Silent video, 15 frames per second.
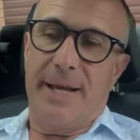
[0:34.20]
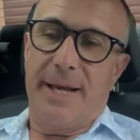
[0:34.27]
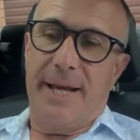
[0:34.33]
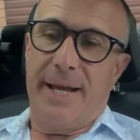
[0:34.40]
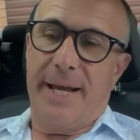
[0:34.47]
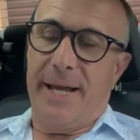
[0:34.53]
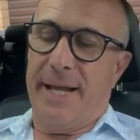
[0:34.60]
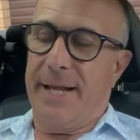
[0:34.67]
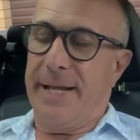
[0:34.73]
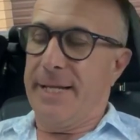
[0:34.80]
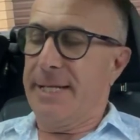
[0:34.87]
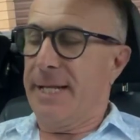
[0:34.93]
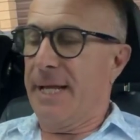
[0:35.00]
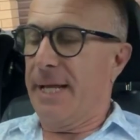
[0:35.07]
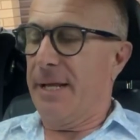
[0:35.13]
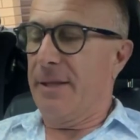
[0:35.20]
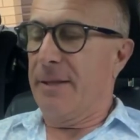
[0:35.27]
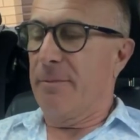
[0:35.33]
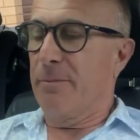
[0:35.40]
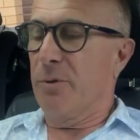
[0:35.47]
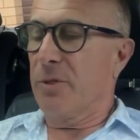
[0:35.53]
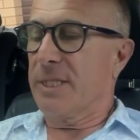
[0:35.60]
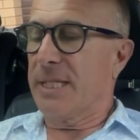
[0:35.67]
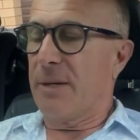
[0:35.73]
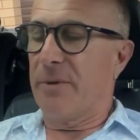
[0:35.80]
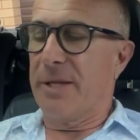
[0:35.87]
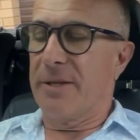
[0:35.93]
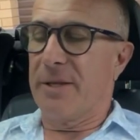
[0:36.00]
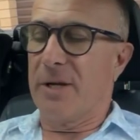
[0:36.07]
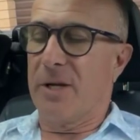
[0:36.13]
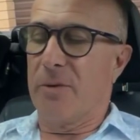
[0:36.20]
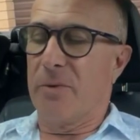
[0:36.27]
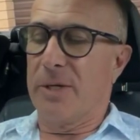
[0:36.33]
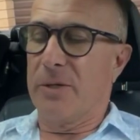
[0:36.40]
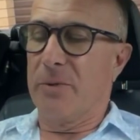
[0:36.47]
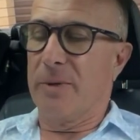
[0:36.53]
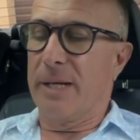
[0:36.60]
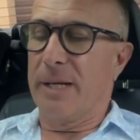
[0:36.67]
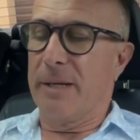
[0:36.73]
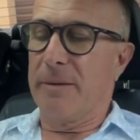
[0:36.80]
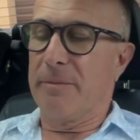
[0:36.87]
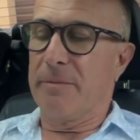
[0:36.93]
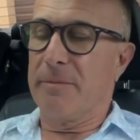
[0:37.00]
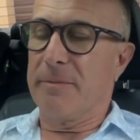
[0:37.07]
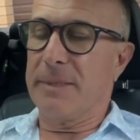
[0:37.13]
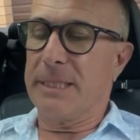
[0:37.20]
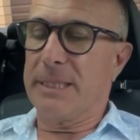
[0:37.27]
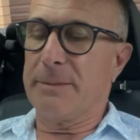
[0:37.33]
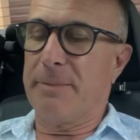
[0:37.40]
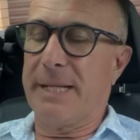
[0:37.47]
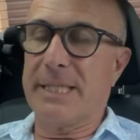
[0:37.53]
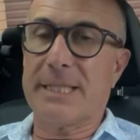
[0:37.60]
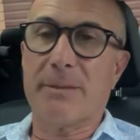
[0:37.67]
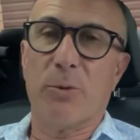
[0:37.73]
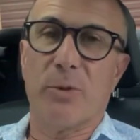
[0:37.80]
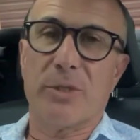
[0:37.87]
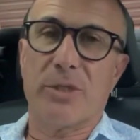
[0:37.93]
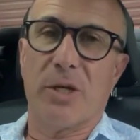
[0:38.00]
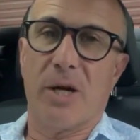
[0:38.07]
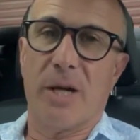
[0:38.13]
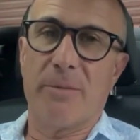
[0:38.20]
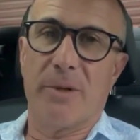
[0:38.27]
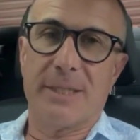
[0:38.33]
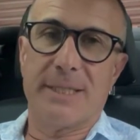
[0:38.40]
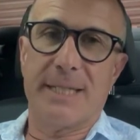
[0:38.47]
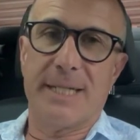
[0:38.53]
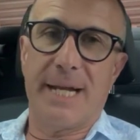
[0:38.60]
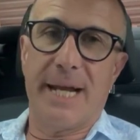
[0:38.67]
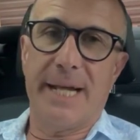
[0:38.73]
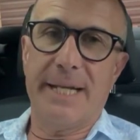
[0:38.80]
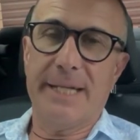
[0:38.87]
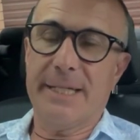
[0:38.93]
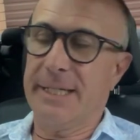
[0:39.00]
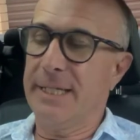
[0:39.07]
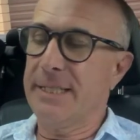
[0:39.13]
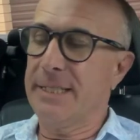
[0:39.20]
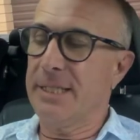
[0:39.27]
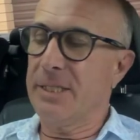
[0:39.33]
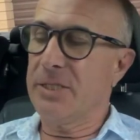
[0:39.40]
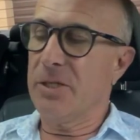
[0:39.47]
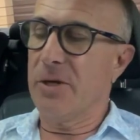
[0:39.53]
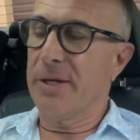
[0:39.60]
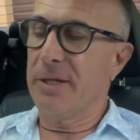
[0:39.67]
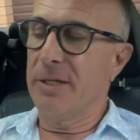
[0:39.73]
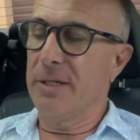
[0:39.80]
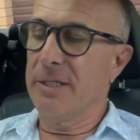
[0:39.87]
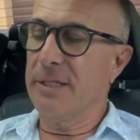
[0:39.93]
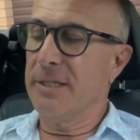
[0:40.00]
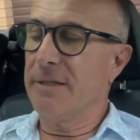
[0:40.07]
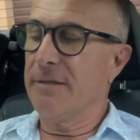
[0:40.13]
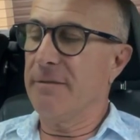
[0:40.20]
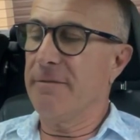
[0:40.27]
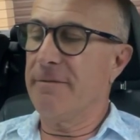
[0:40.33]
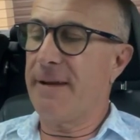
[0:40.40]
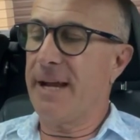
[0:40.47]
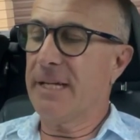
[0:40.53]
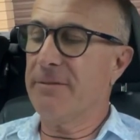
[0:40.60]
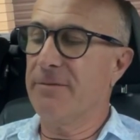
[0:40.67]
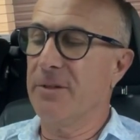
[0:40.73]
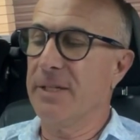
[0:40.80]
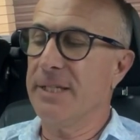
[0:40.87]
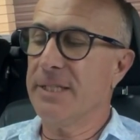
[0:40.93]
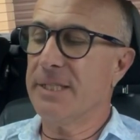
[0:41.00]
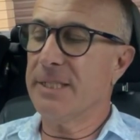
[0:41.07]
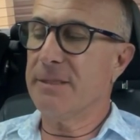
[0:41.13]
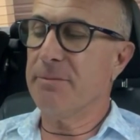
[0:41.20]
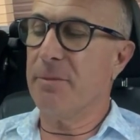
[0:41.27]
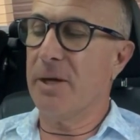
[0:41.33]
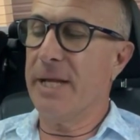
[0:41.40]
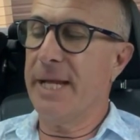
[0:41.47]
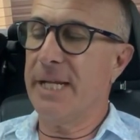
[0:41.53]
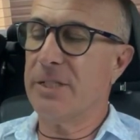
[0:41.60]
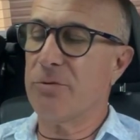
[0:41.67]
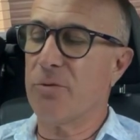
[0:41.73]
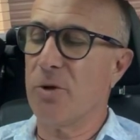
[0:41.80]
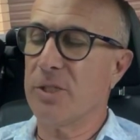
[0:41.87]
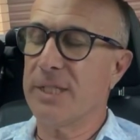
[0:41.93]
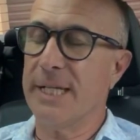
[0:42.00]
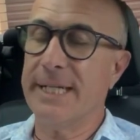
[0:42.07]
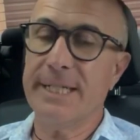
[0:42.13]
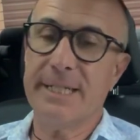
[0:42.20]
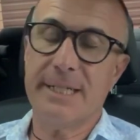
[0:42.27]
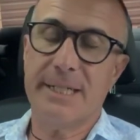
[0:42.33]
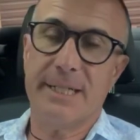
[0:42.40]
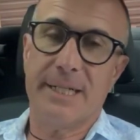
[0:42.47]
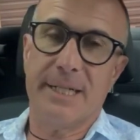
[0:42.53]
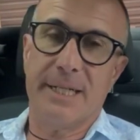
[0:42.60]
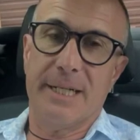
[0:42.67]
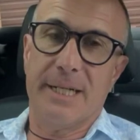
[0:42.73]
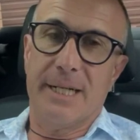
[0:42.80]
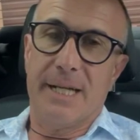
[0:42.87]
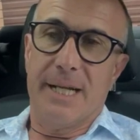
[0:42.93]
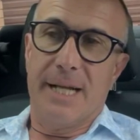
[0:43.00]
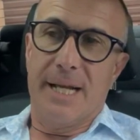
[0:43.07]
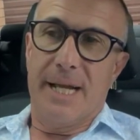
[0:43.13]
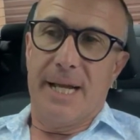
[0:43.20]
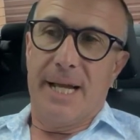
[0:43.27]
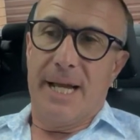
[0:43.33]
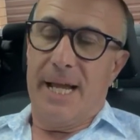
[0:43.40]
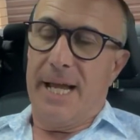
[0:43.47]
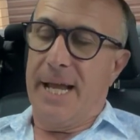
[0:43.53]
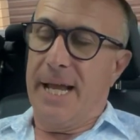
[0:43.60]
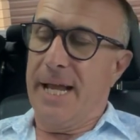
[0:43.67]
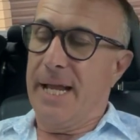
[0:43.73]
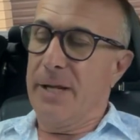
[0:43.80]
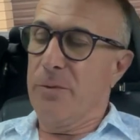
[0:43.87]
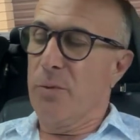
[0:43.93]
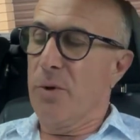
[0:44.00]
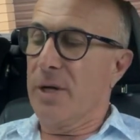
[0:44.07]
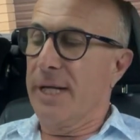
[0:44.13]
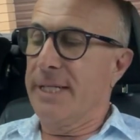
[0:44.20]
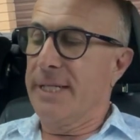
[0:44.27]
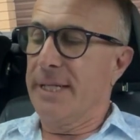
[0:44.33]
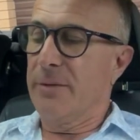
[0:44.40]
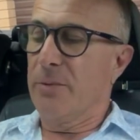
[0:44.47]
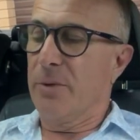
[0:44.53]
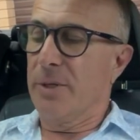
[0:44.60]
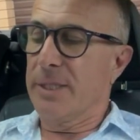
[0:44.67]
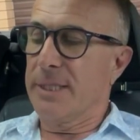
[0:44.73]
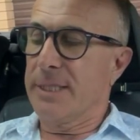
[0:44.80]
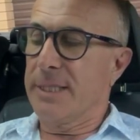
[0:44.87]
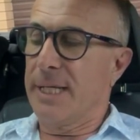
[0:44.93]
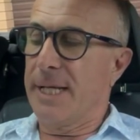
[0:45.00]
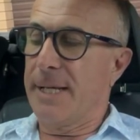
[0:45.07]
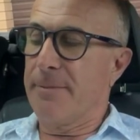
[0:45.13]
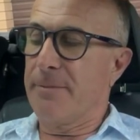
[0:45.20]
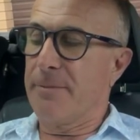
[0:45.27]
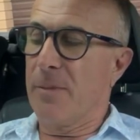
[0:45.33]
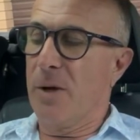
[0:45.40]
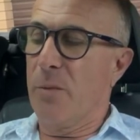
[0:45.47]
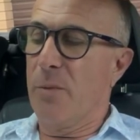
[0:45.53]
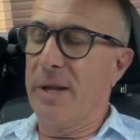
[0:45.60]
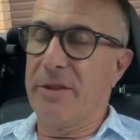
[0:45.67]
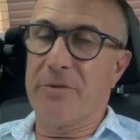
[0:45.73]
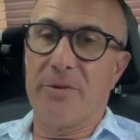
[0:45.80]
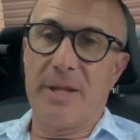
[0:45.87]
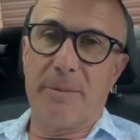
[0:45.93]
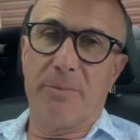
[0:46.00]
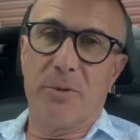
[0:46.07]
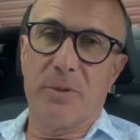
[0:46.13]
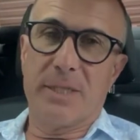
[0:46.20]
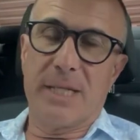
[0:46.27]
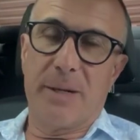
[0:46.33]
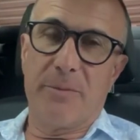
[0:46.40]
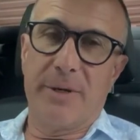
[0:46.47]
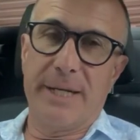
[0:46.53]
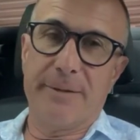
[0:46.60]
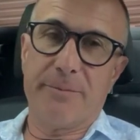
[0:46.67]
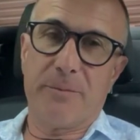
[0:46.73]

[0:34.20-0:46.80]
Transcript: And the book summary that I want to spend some more time on today is entitled Factfullness by Hans Rosling. And what I did was I went through that book summary